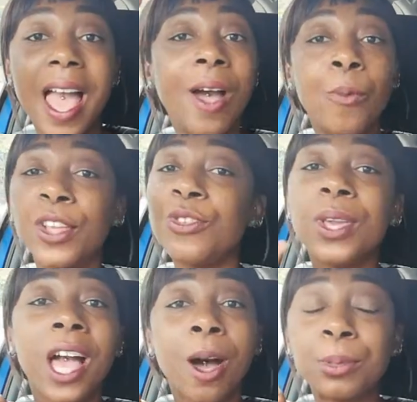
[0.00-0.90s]
And when you
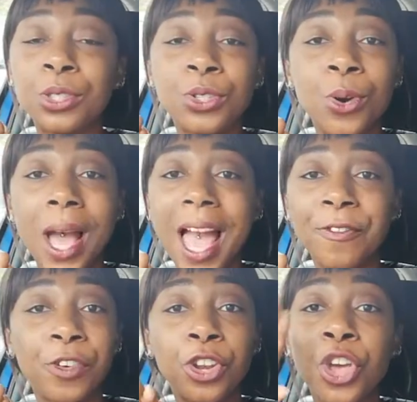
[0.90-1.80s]
get up to your
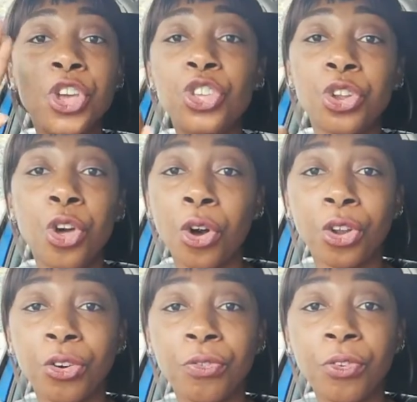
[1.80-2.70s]
heaven, you're not
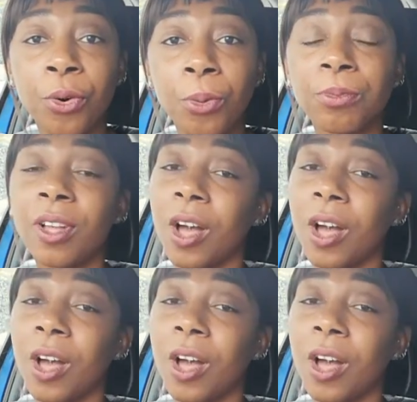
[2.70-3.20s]
going to fall.